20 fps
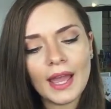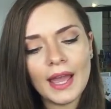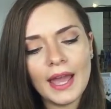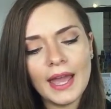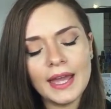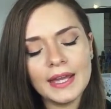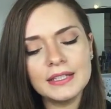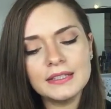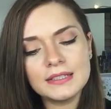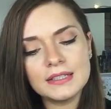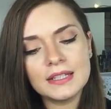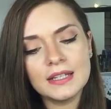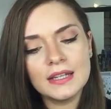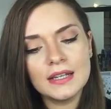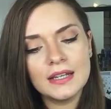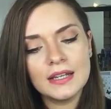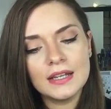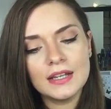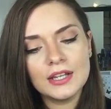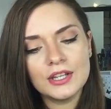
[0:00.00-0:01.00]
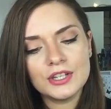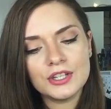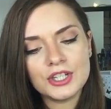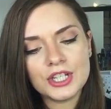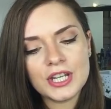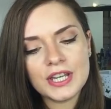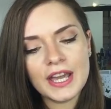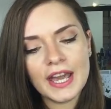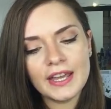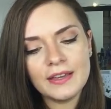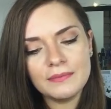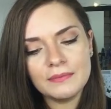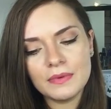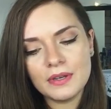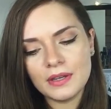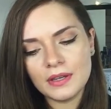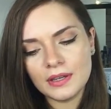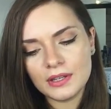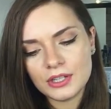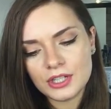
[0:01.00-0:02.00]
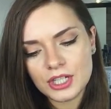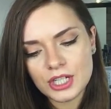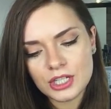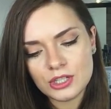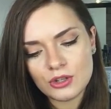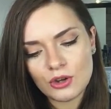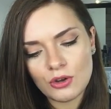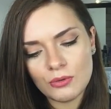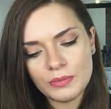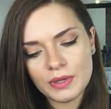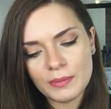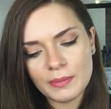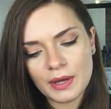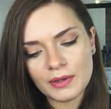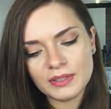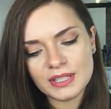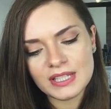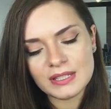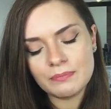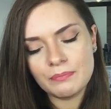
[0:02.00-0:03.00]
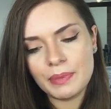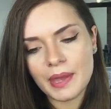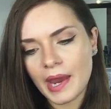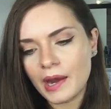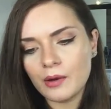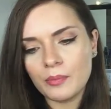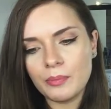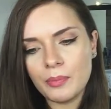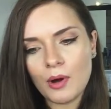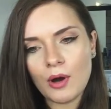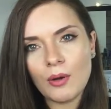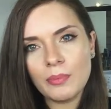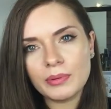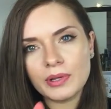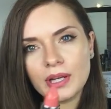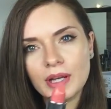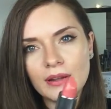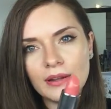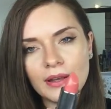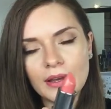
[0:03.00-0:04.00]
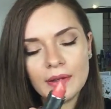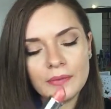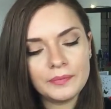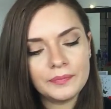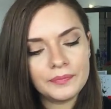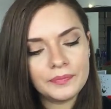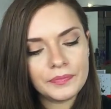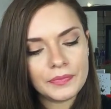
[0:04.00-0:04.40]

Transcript: And she told me about this Bare Pop colour.